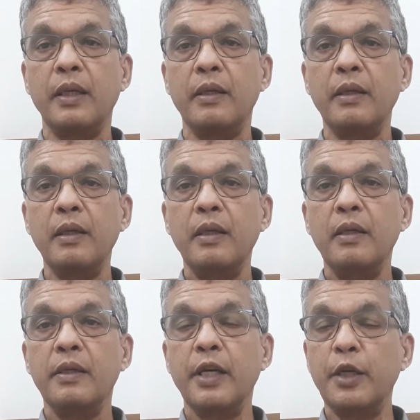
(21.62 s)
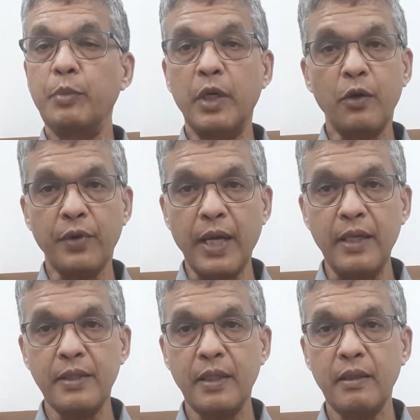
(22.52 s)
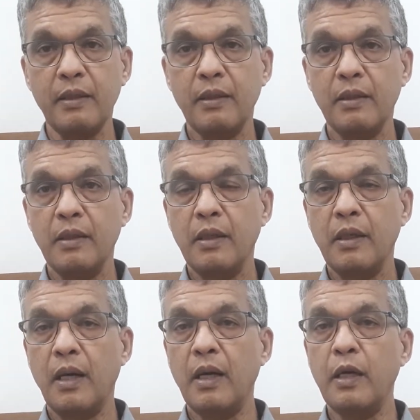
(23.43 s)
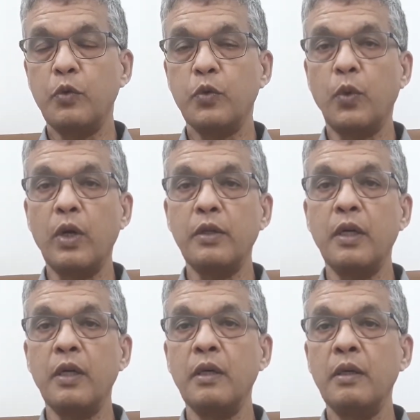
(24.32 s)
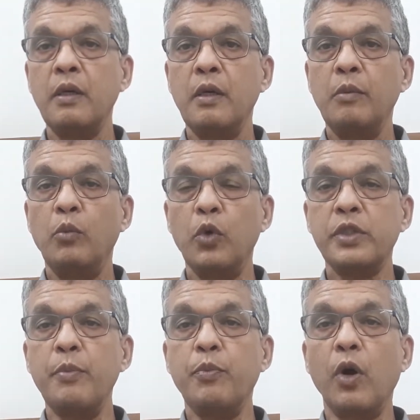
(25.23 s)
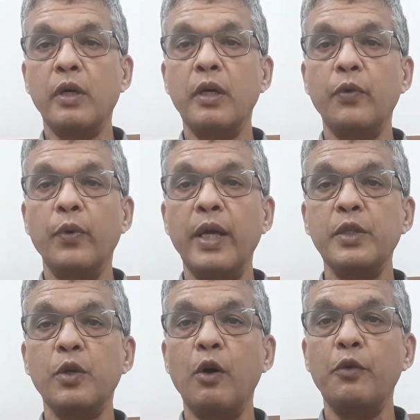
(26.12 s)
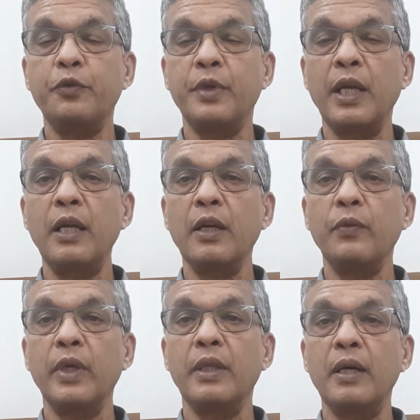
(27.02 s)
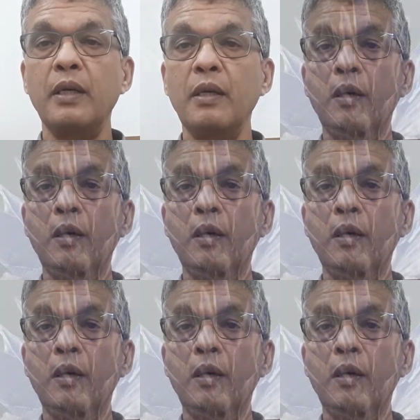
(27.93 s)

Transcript: in treatment of cancer, and it was one of the most important ways of dealing with the